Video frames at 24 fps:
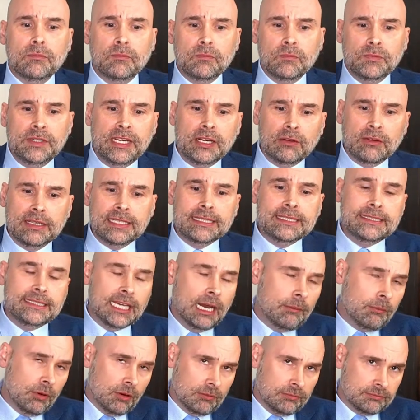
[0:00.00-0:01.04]
nearly
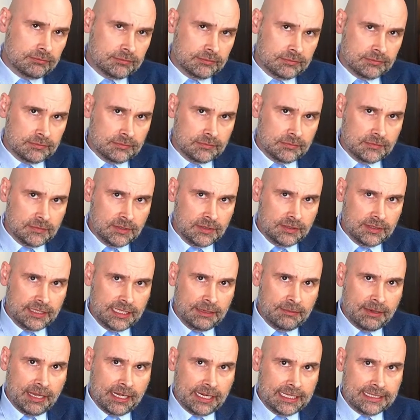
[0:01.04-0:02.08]
double the
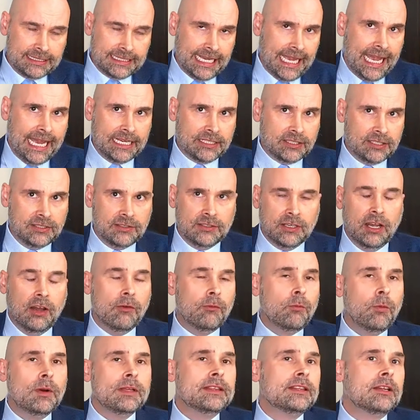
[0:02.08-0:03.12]
amount in taxes
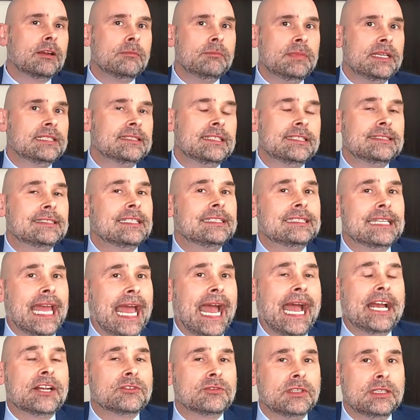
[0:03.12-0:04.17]
of what their businesses
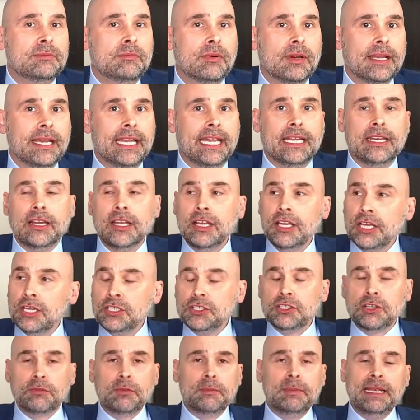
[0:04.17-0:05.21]
actually bring in.
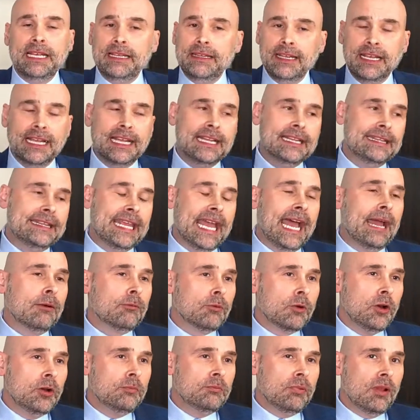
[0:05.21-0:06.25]
So for me, that
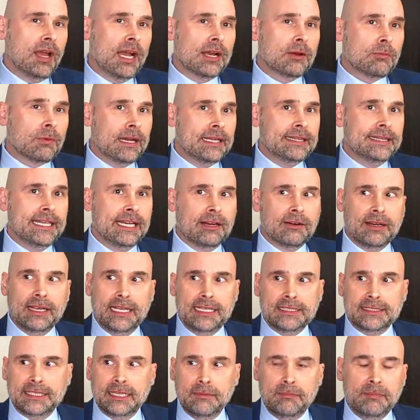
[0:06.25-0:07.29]
roadblock right there
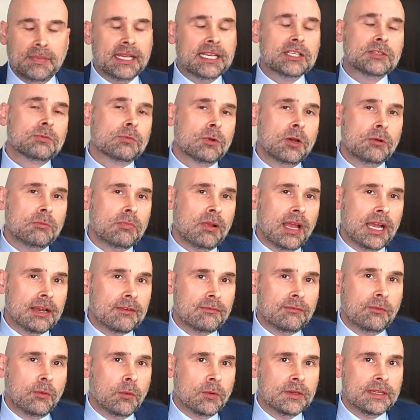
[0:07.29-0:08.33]
is the biggest roadblock
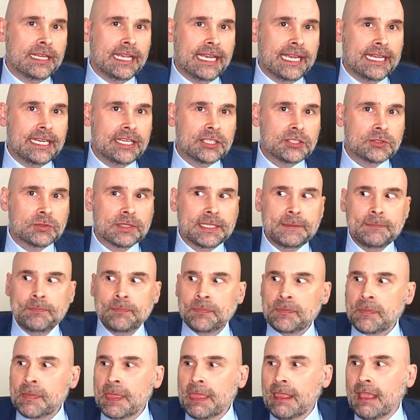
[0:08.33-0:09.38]
for the industry.
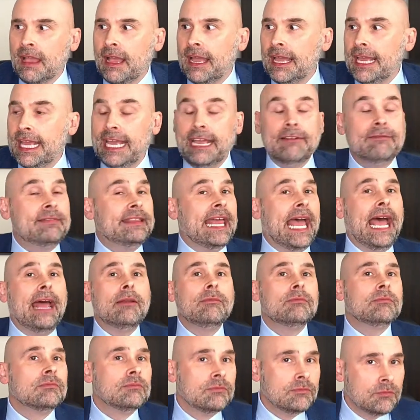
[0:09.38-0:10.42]
If
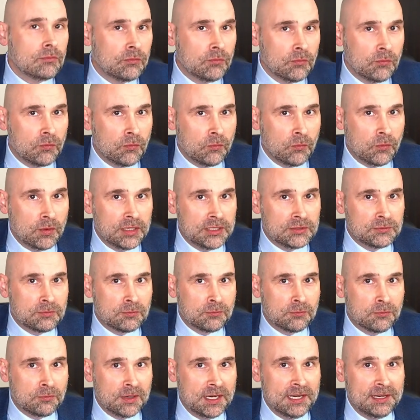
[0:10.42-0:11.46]
that was
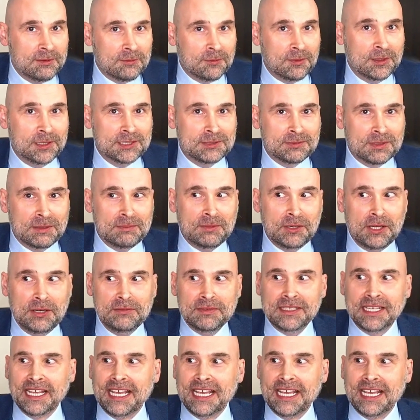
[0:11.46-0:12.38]
removed,